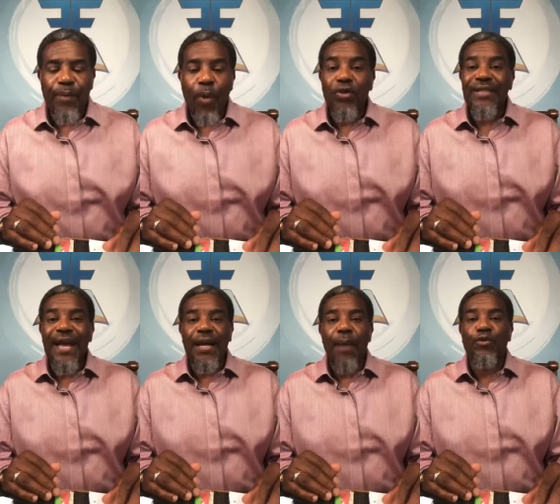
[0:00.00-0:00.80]
the
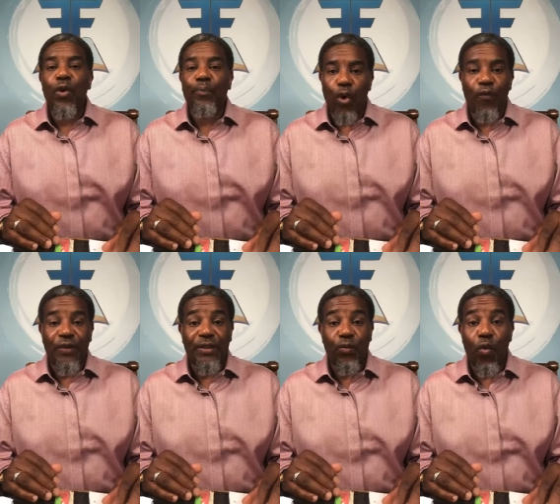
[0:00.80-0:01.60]
person that comes with
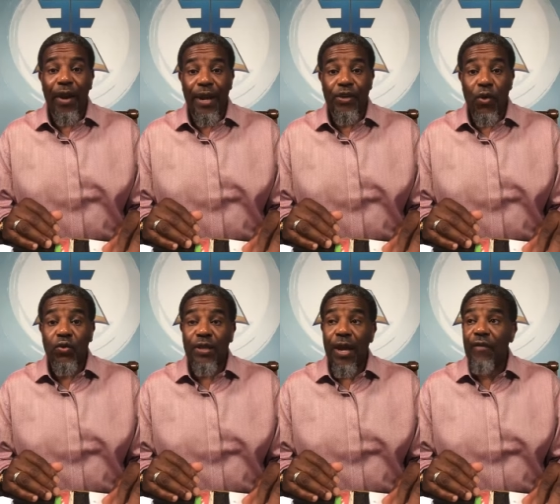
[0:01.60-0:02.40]
proof is the one that
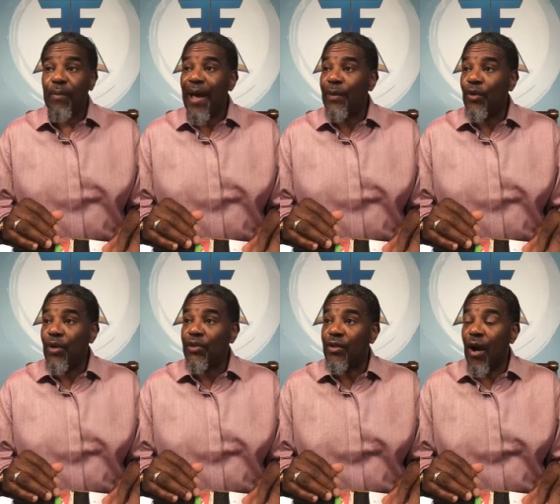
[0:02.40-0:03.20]
usually everybody will
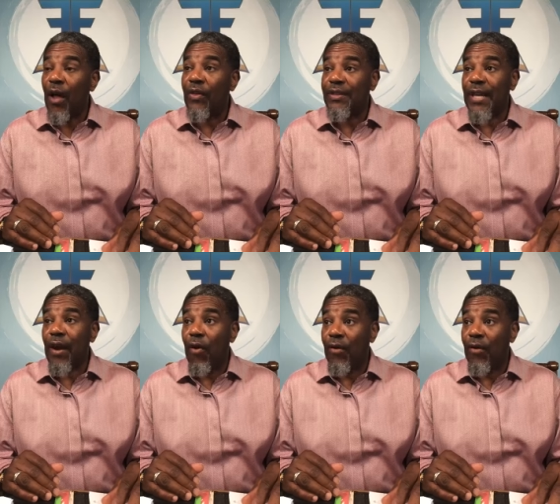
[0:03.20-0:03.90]
look to the other and say,